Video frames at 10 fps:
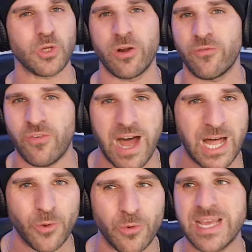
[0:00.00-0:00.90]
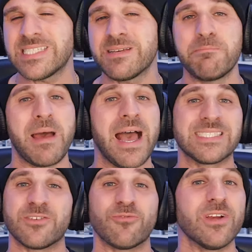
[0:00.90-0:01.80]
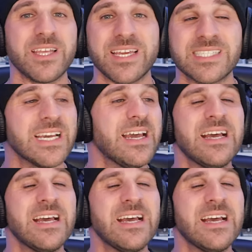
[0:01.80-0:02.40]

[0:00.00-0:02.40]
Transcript: aren't followed. It's a mess. It really is.